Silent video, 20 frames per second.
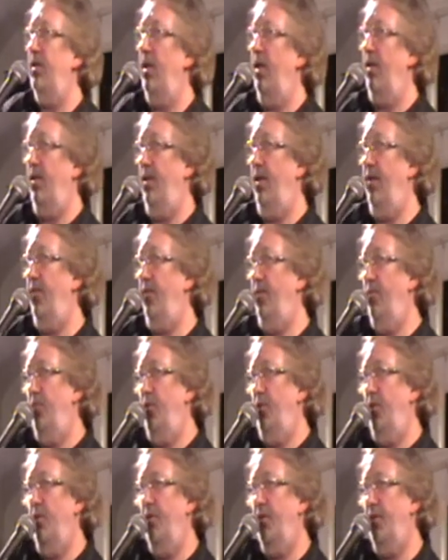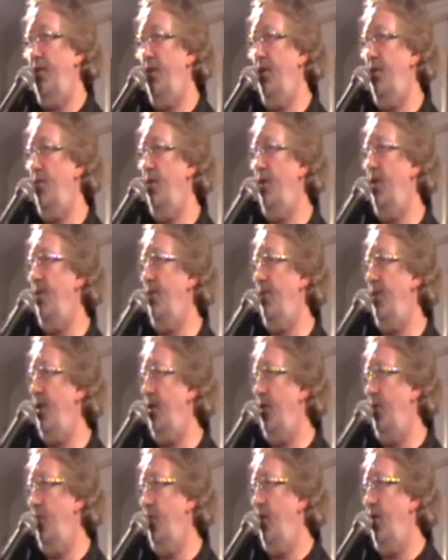set there from Jill, so thank
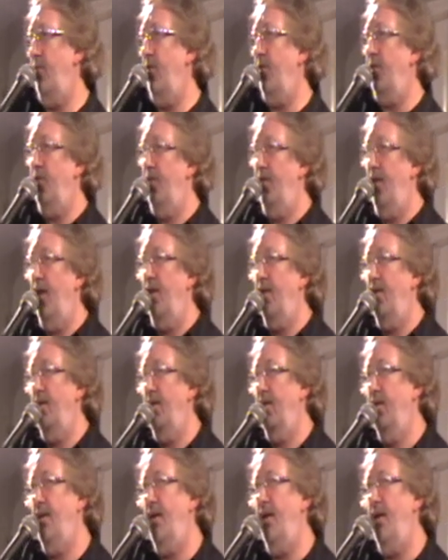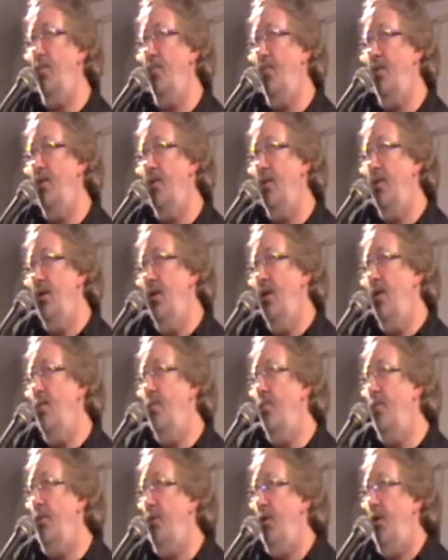you very much for that, and
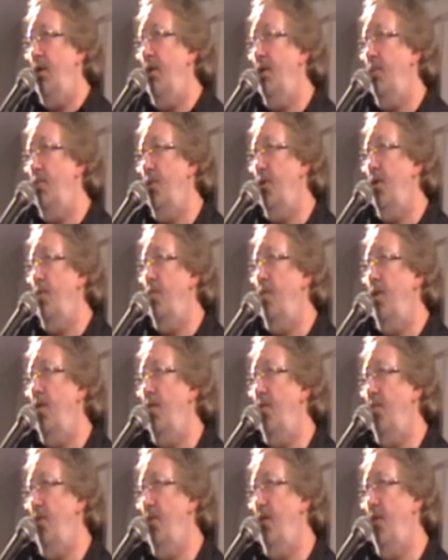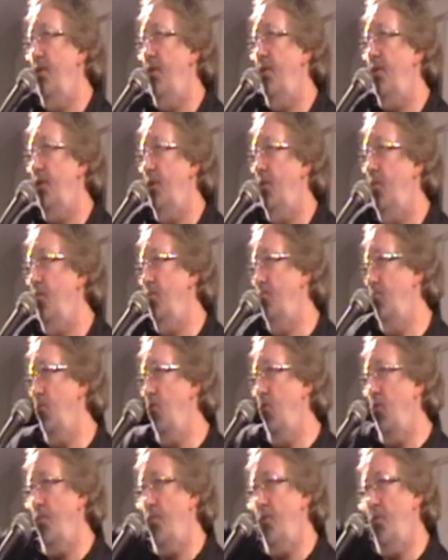particularly the poem about your father. So
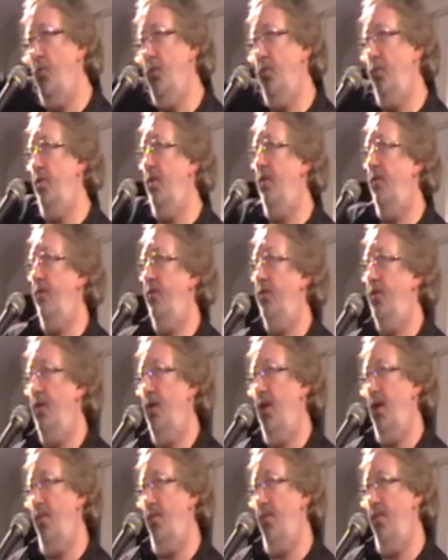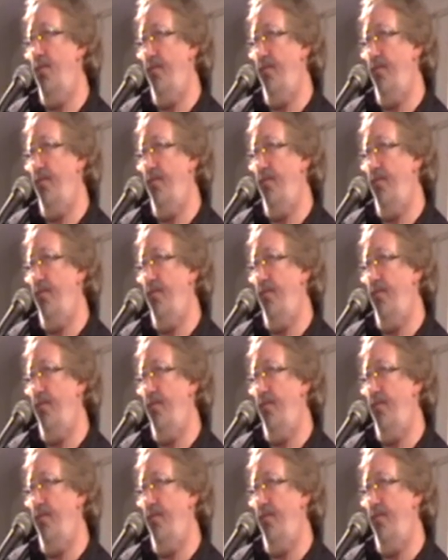more applause, please, for Jill.